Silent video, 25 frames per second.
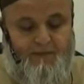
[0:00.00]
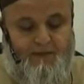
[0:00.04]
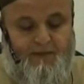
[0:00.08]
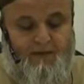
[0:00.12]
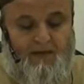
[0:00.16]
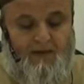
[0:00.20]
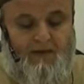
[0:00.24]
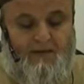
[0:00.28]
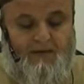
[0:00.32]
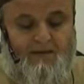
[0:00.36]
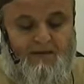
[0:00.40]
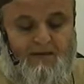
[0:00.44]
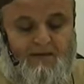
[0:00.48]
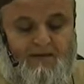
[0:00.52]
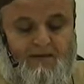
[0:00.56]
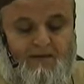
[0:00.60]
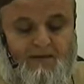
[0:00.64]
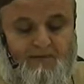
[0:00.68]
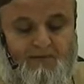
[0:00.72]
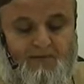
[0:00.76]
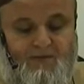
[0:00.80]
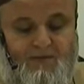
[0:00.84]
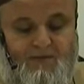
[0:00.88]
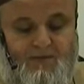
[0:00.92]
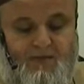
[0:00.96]
It
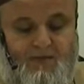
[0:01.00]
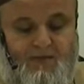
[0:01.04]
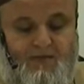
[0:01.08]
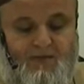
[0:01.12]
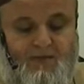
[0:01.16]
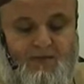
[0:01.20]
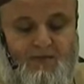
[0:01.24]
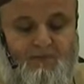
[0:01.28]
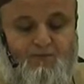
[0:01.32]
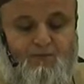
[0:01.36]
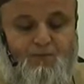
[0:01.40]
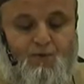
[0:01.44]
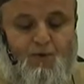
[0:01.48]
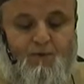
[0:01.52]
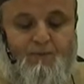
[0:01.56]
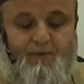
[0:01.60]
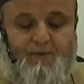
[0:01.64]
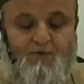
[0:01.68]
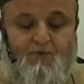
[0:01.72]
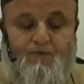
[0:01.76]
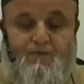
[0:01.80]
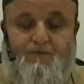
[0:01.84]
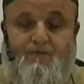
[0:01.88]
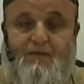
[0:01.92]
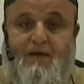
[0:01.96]
is, we said, improper
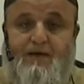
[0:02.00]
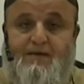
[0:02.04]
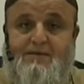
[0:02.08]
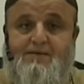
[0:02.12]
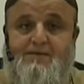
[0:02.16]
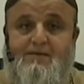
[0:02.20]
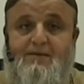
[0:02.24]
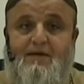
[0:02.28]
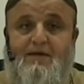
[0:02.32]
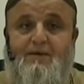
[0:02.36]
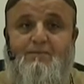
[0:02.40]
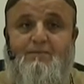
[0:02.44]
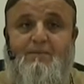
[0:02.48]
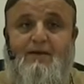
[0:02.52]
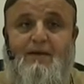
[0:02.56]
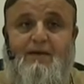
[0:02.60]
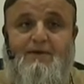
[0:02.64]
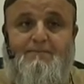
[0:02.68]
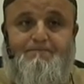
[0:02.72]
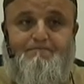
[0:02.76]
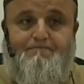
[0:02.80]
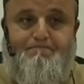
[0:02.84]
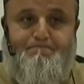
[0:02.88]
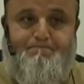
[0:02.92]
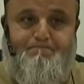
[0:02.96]
to face
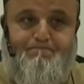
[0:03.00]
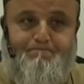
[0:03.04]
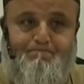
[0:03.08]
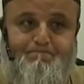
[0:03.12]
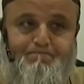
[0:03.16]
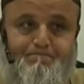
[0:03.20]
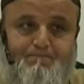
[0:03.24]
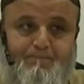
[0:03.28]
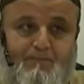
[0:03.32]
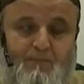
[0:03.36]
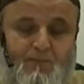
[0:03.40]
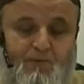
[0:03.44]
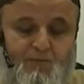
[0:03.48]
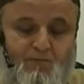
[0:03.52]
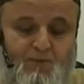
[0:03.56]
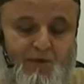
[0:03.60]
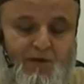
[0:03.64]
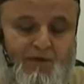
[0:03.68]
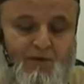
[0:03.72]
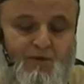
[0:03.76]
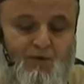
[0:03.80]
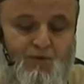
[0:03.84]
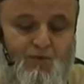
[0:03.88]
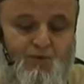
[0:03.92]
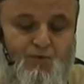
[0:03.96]
qibla
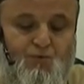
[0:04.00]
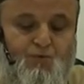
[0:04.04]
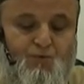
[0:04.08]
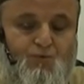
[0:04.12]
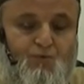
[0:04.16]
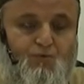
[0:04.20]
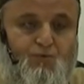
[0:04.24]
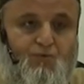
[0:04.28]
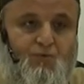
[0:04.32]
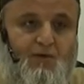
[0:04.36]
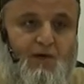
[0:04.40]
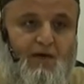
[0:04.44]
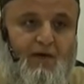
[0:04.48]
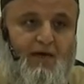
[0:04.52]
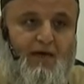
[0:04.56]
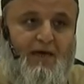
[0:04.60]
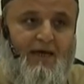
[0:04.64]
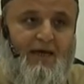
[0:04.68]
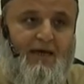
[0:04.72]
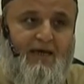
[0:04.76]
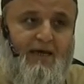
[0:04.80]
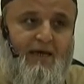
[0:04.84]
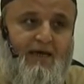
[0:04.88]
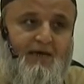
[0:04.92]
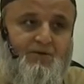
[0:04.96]
when you are
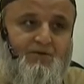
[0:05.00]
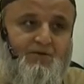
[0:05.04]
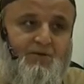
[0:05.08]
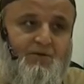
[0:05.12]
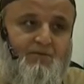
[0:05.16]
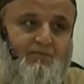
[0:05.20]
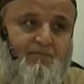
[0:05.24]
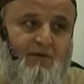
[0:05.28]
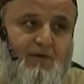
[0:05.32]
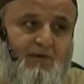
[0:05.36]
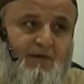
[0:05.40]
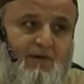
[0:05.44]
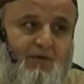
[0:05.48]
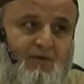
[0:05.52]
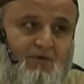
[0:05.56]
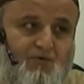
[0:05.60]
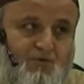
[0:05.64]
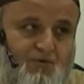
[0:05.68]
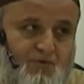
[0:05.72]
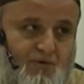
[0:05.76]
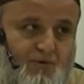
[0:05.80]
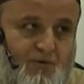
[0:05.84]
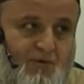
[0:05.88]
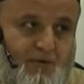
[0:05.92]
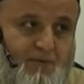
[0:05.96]
engaged in making
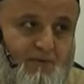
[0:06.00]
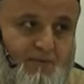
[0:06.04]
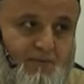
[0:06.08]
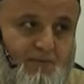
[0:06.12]
ghusl.